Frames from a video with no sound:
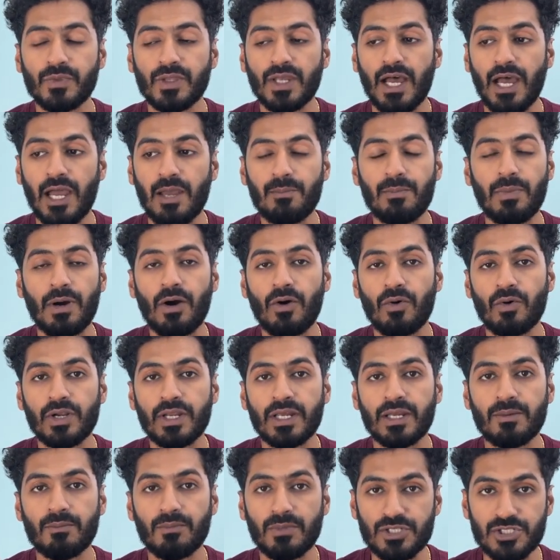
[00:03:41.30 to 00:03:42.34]

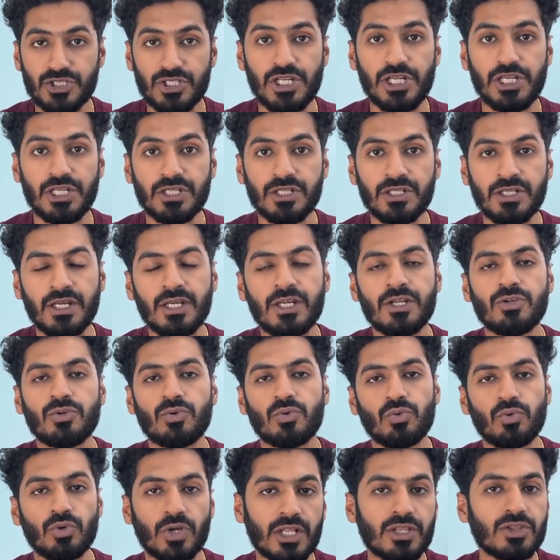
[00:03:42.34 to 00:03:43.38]
powering machine to
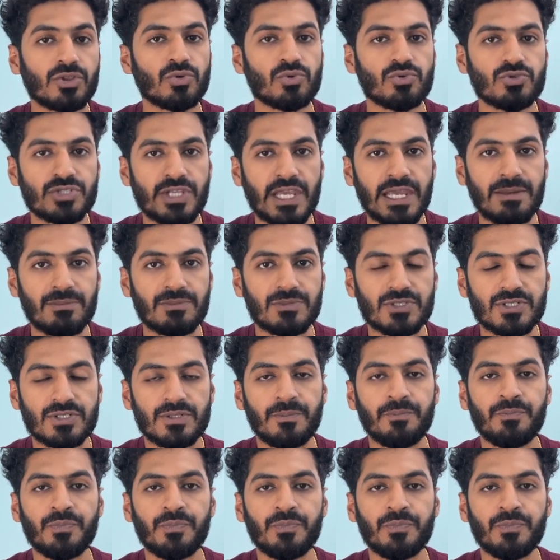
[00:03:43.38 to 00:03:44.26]
run those games.